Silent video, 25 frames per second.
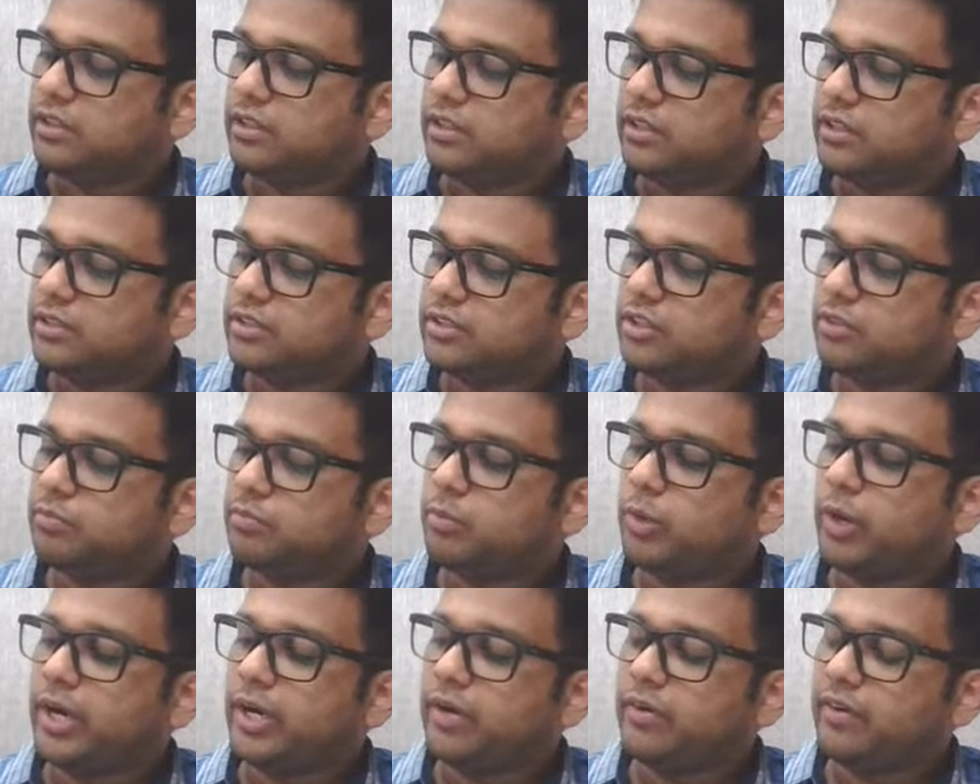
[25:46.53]
Instead of
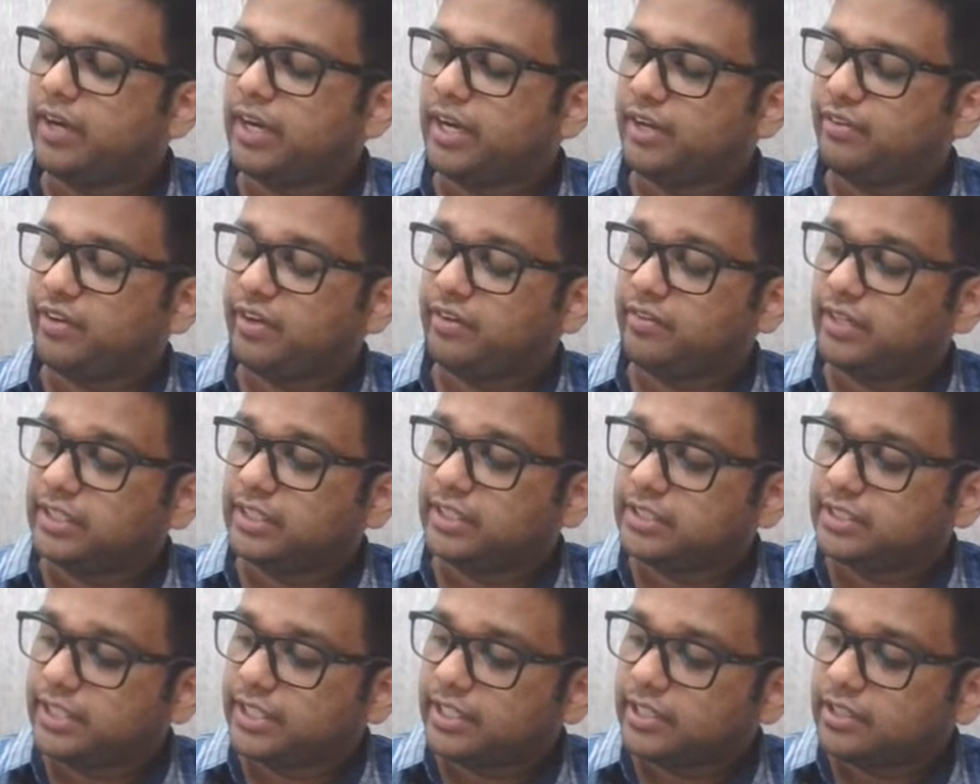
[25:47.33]
0.25,
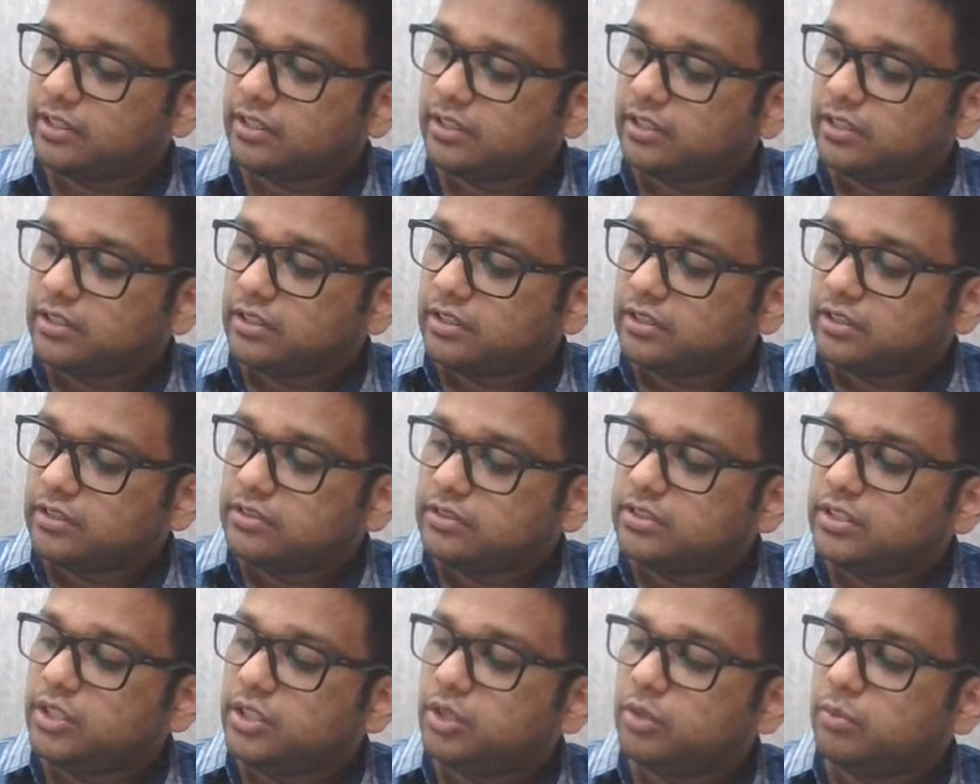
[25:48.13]
let's take
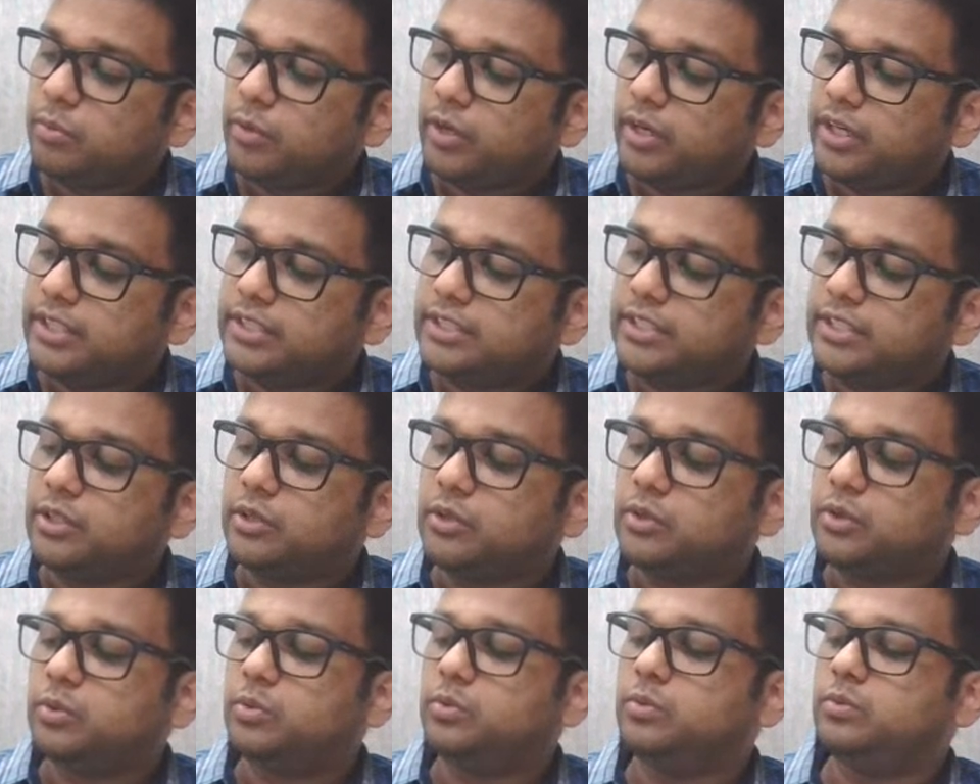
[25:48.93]

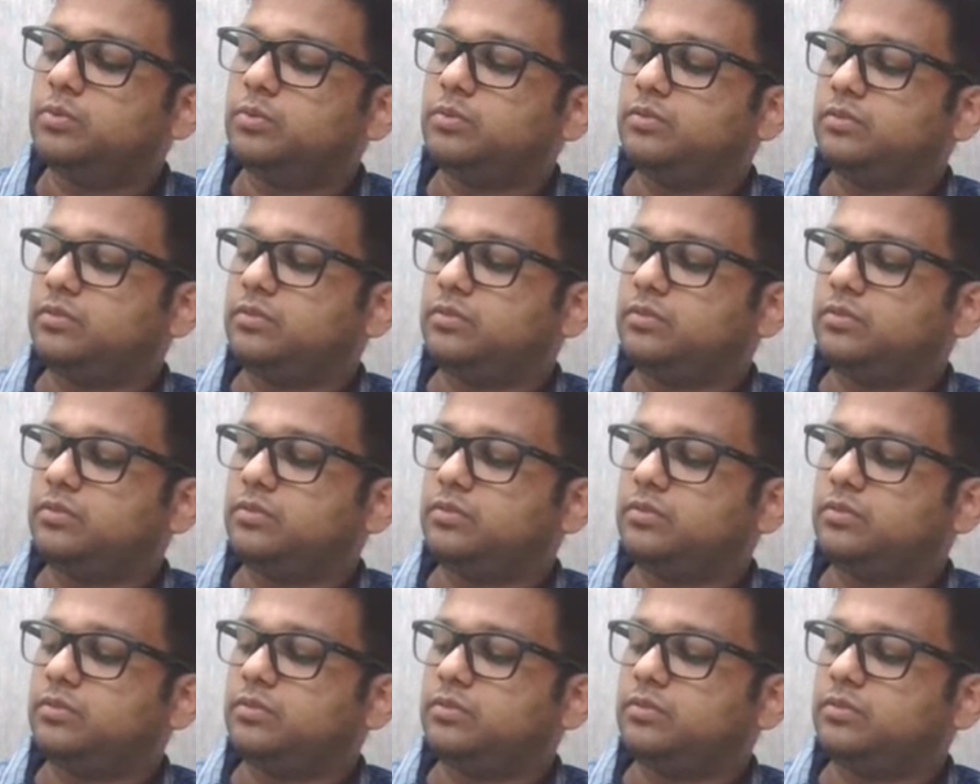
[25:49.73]
0.02.